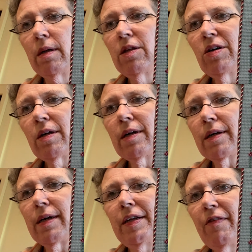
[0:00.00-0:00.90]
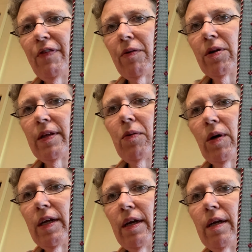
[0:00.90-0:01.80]
look, and if I really
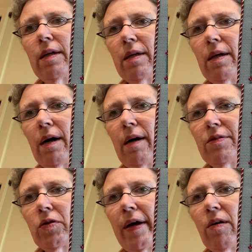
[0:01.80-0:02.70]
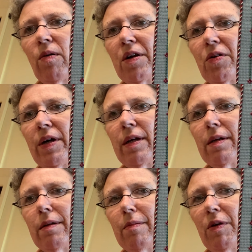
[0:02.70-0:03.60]
want it, I'll try to order it
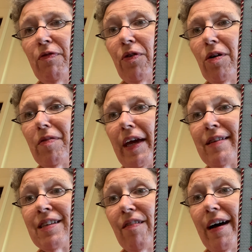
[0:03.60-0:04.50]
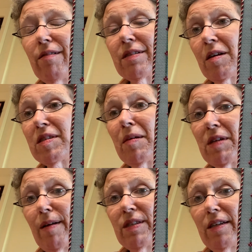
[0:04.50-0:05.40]
before they sell out. So
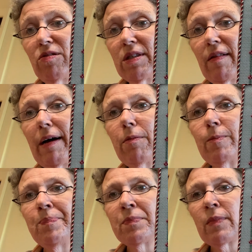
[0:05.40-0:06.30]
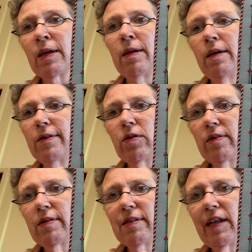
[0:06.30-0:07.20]
sometimes they do sell out. So
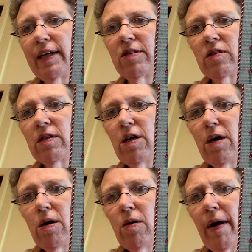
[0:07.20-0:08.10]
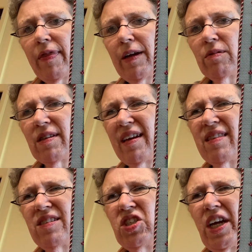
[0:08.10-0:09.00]
this is Let It Snow. I think it was like
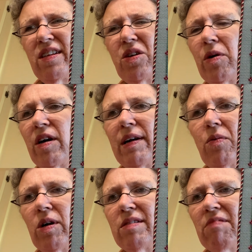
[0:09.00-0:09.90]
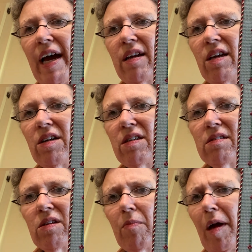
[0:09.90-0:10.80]
the January one that year.
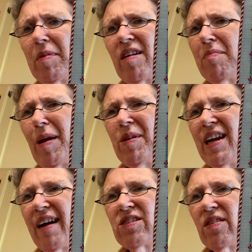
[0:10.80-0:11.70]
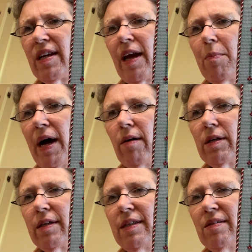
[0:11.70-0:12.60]
So maybe it actually came out
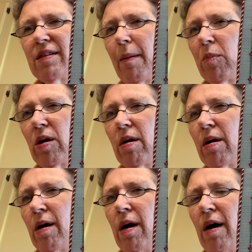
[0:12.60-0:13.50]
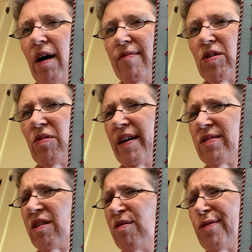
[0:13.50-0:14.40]
in December of
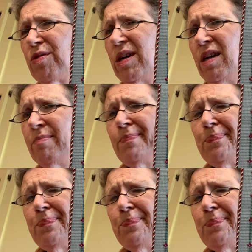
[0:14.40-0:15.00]
2003.